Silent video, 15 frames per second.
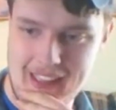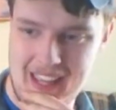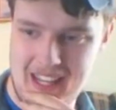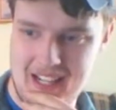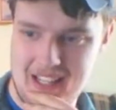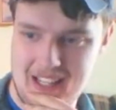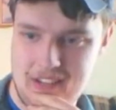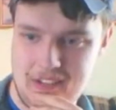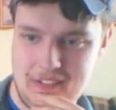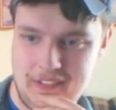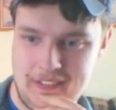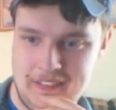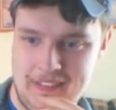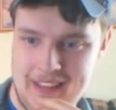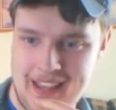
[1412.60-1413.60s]
And other
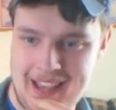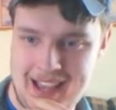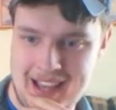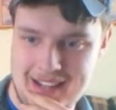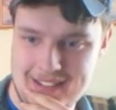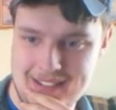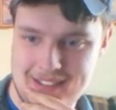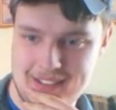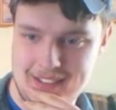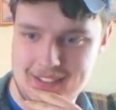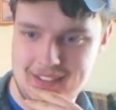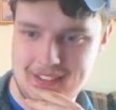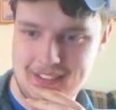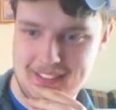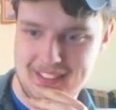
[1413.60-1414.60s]
than that,
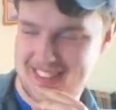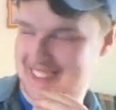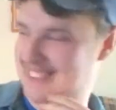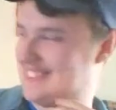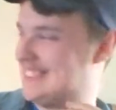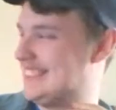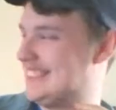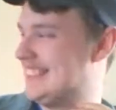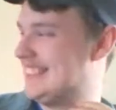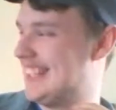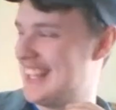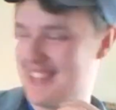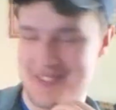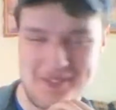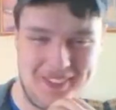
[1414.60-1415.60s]

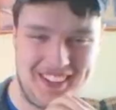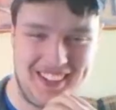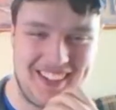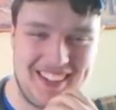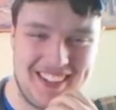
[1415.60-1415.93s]
it's funny.